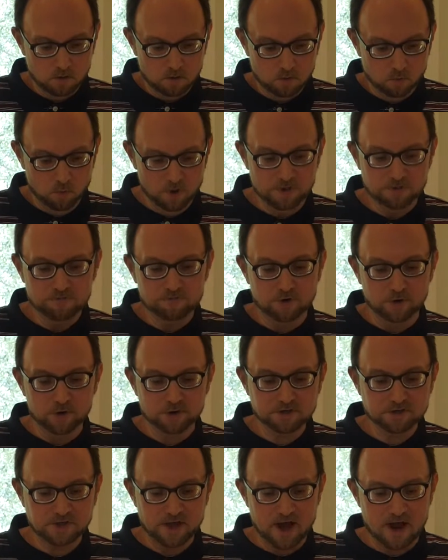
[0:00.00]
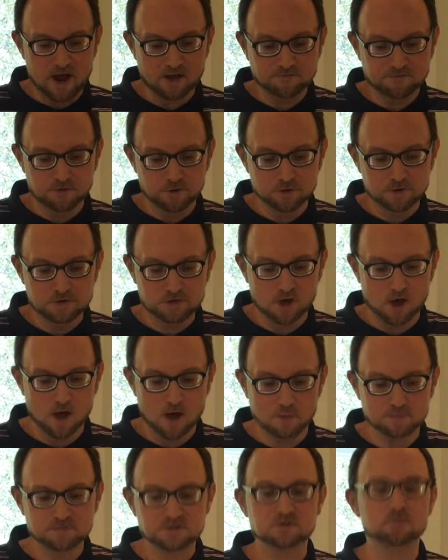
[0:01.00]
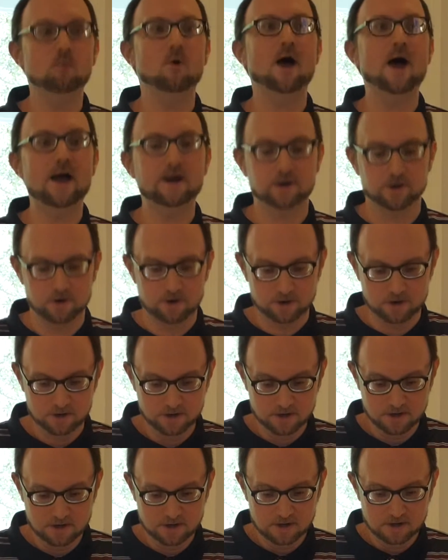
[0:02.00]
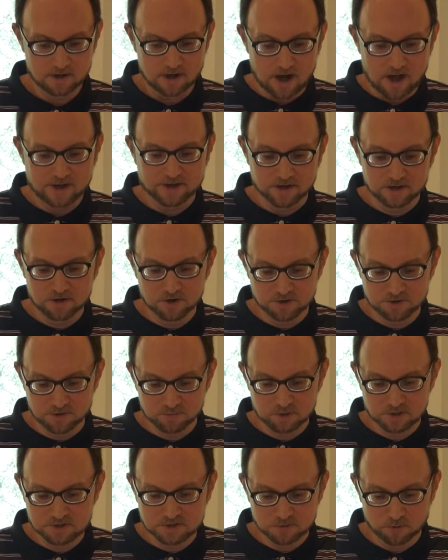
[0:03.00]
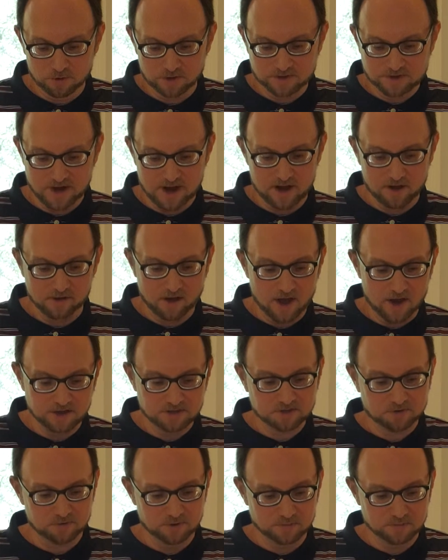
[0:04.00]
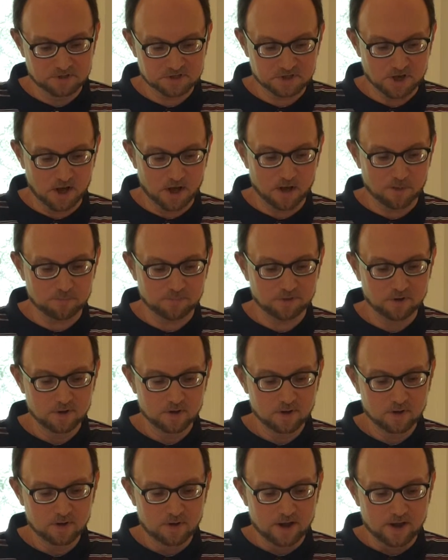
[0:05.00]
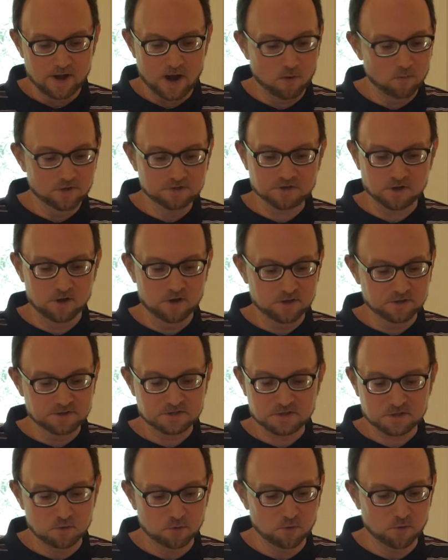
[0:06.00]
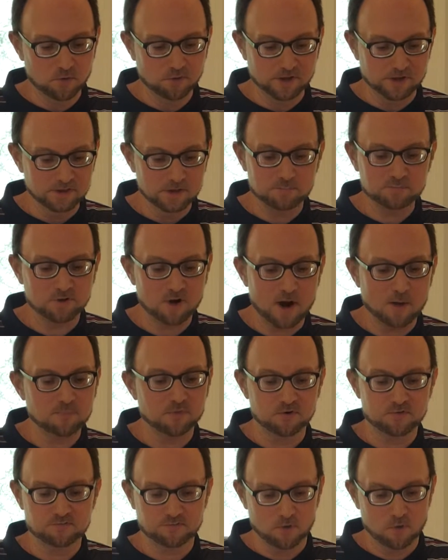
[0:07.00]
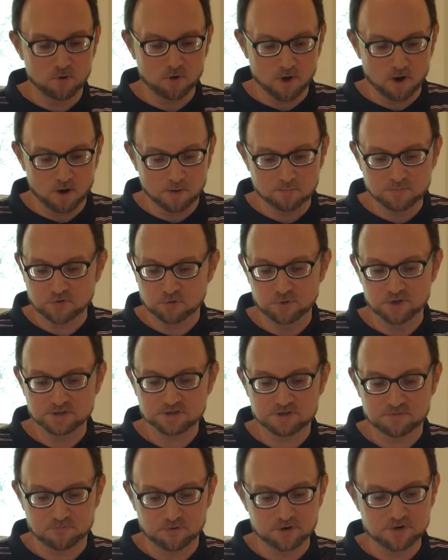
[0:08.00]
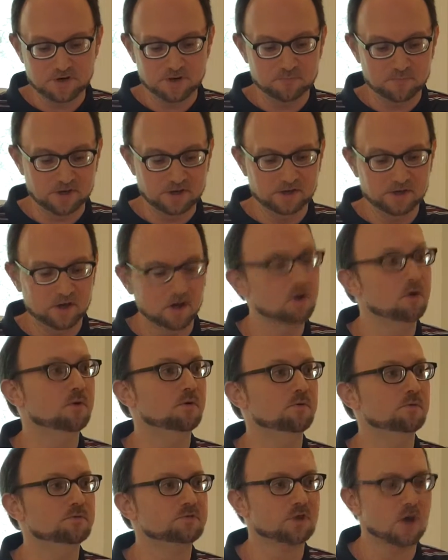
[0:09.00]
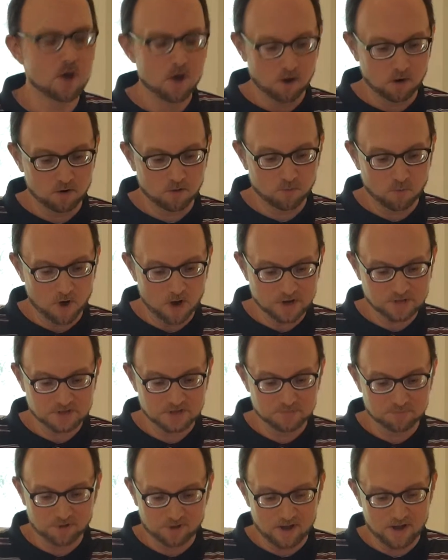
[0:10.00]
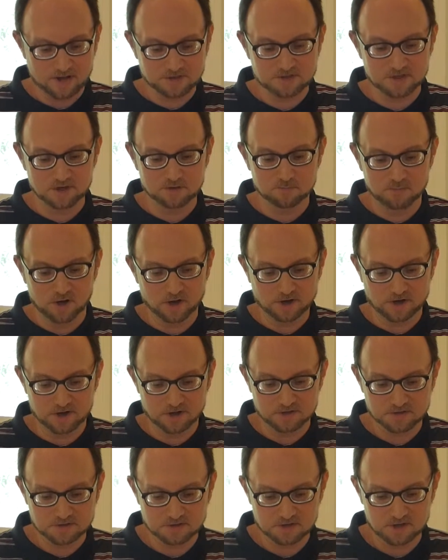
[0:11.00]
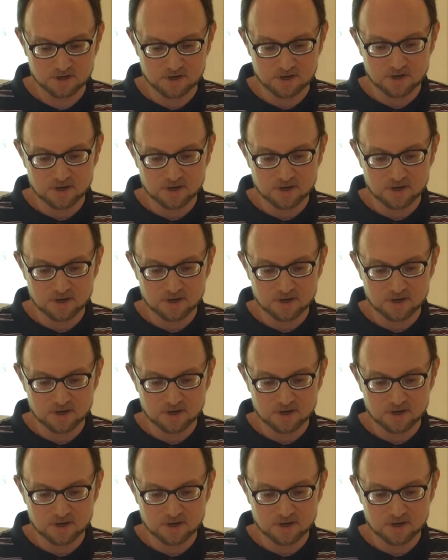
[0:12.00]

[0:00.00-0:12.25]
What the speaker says: With first after-job swagger, I entered the resort town ice cream shop, and I was unschooled in the proper forearm twist for dipping cones or washing plastic buckets,